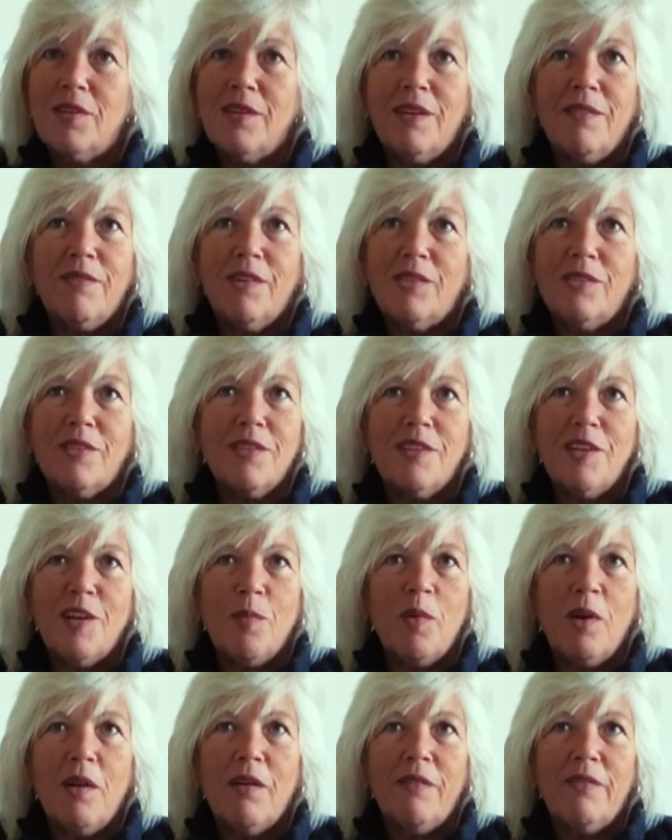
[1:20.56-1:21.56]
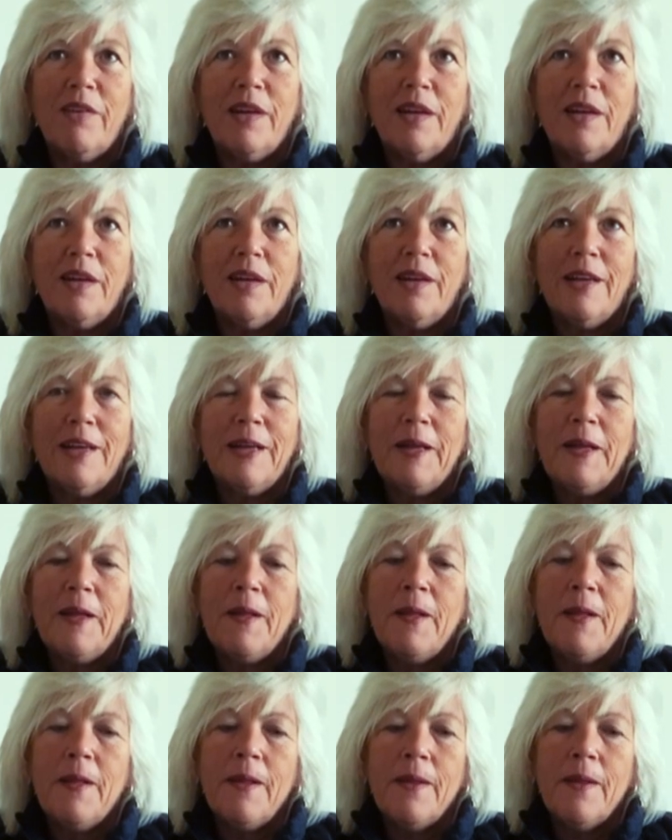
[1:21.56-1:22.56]
I never got to see him alive again.
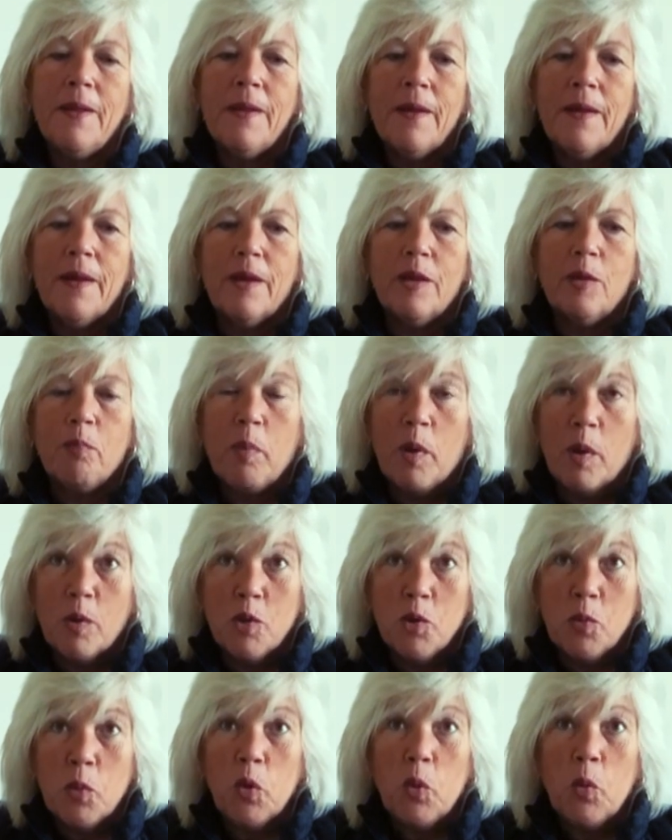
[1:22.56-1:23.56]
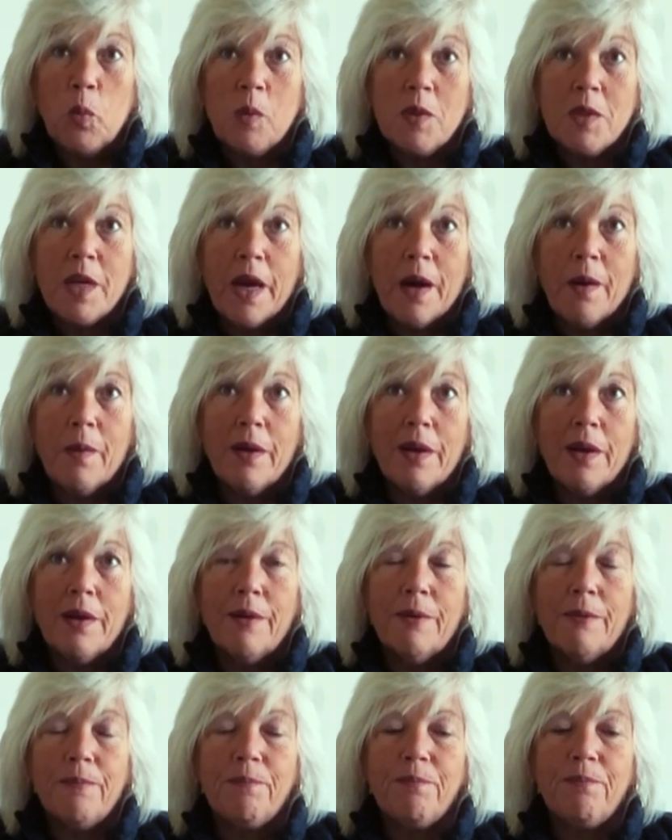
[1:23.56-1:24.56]
The post mortem was carried
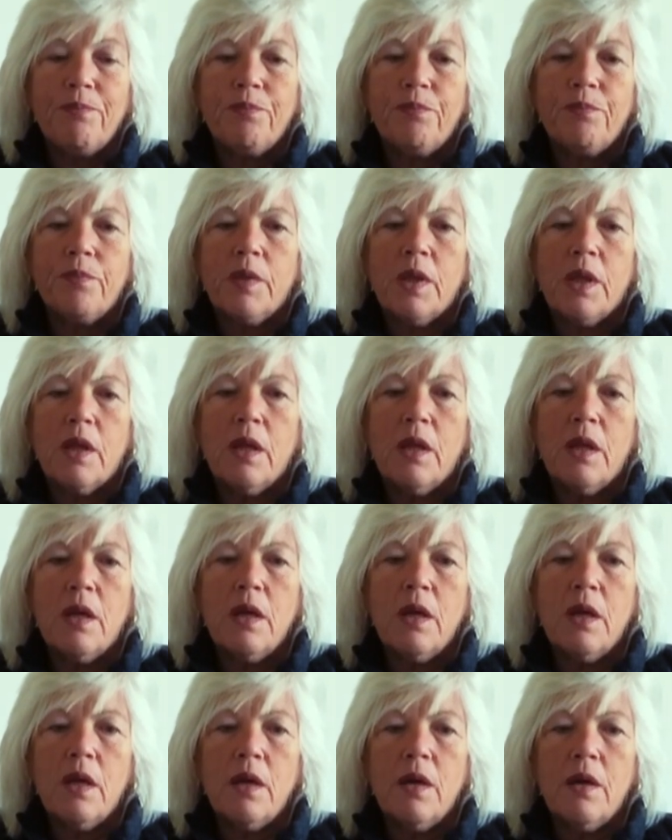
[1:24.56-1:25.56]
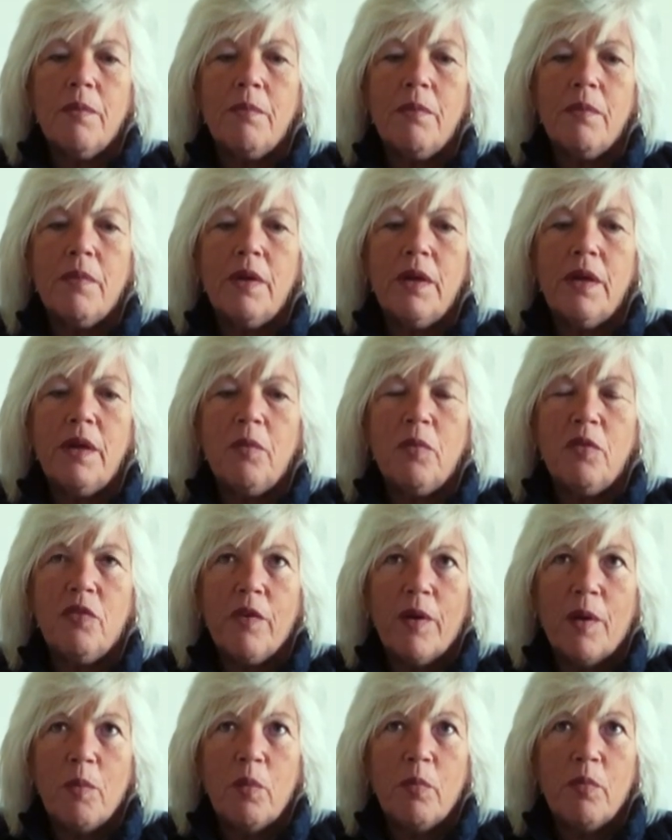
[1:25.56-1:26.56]
out. Um, he was
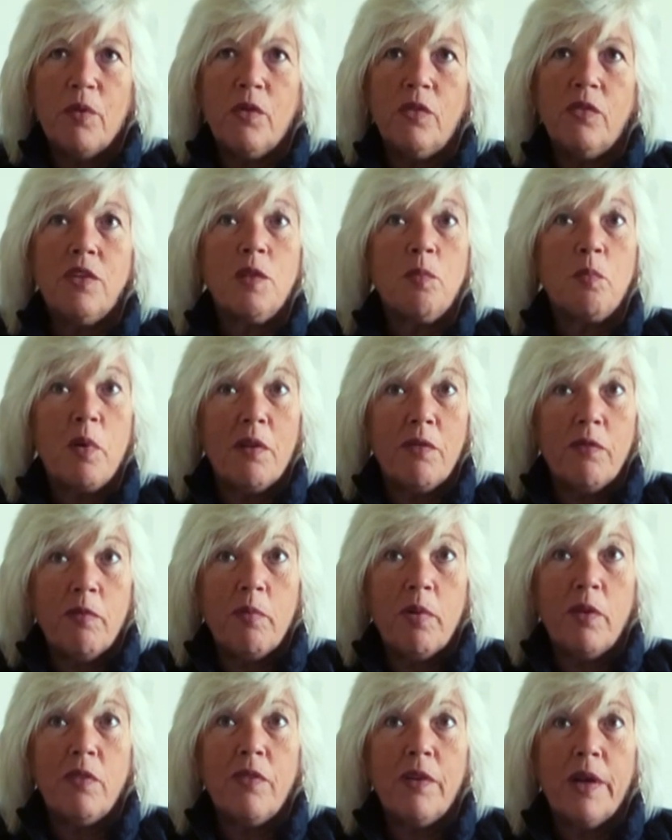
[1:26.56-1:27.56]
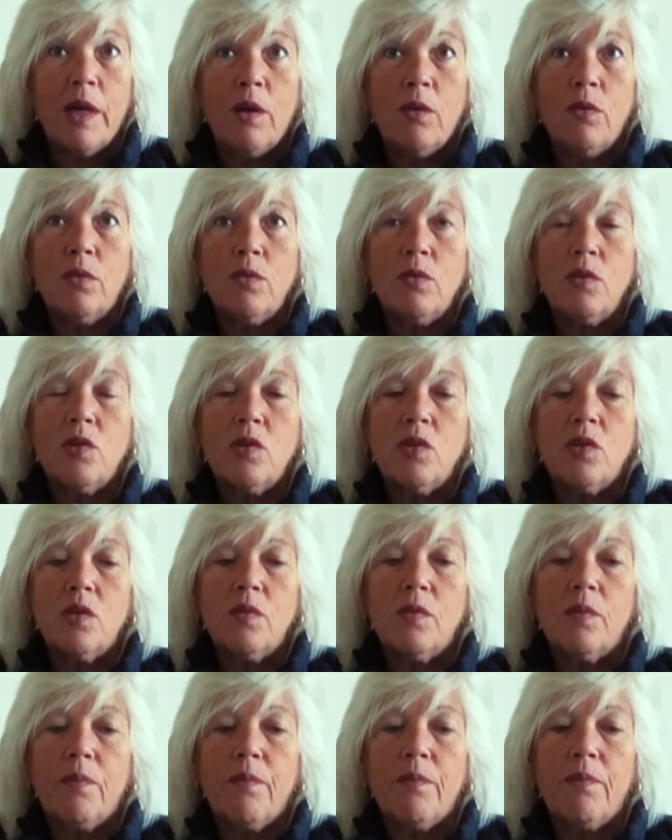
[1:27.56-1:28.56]
found with bruises above both ankles.
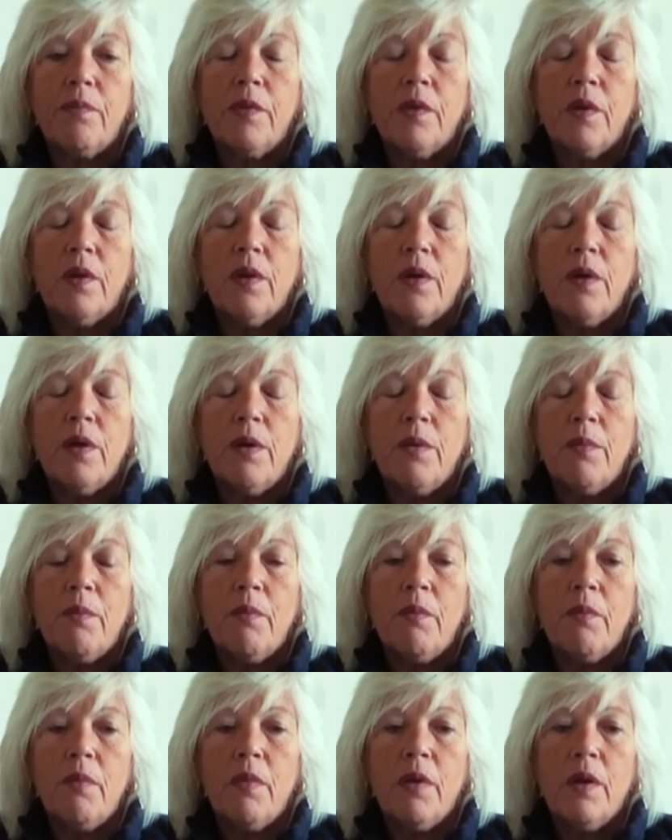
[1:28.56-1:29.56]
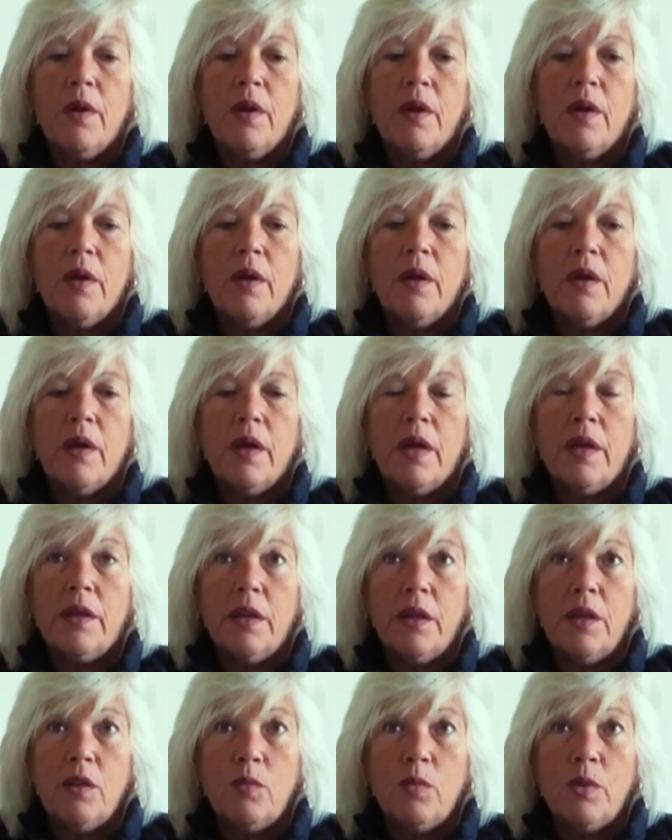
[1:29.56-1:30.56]
Um, he had
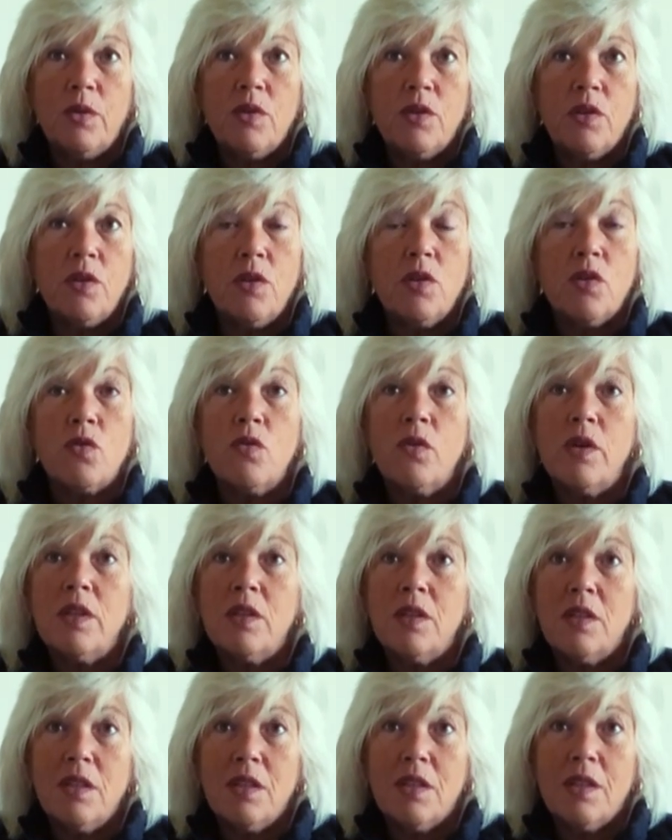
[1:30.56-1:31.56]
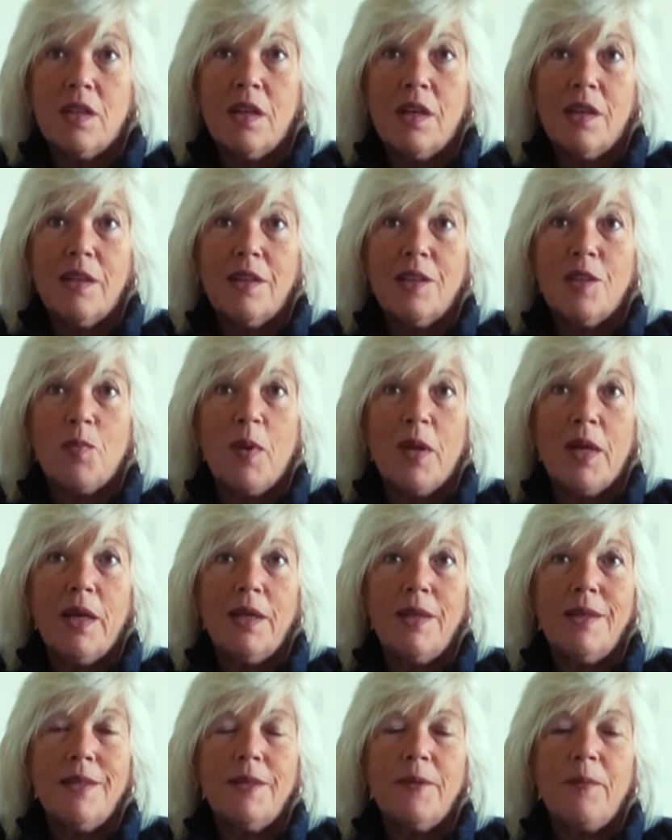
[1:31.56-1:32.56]
needle wounds in his groin to this day
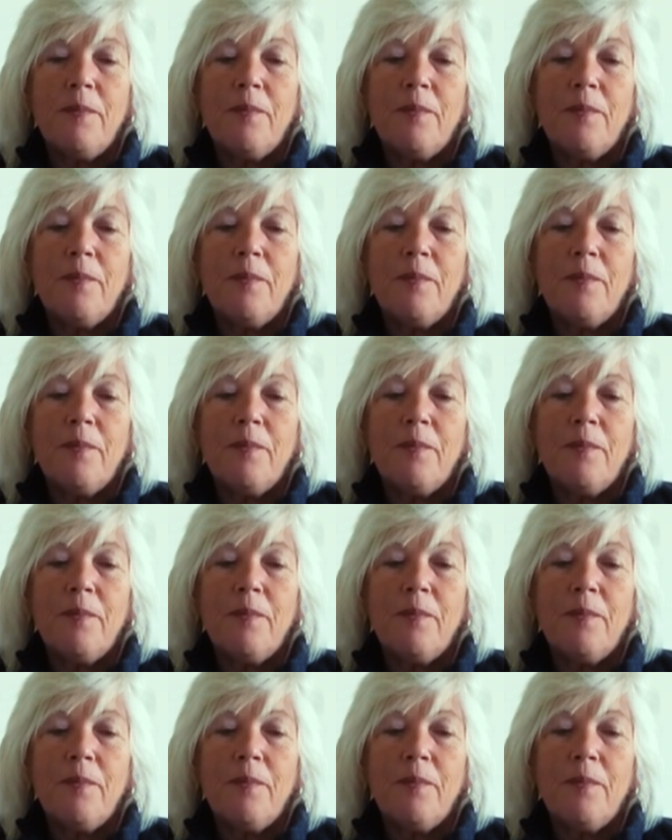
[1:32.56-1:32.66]
unexplained.